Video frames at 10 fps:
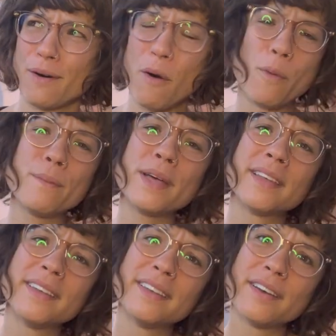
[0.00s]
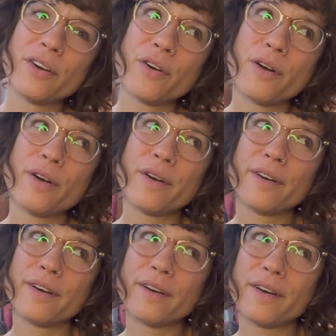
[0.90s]
home
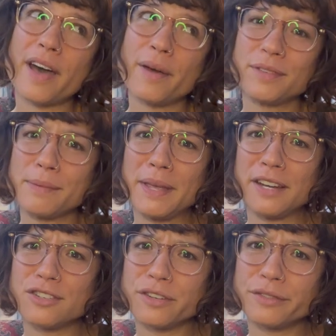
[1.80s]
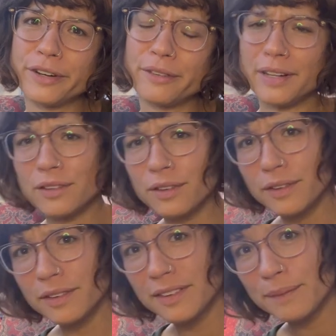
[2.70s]
I was a manager for a
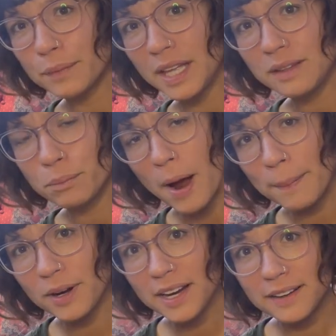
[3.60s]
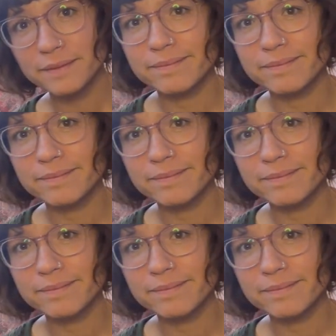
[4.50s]
rental play, property.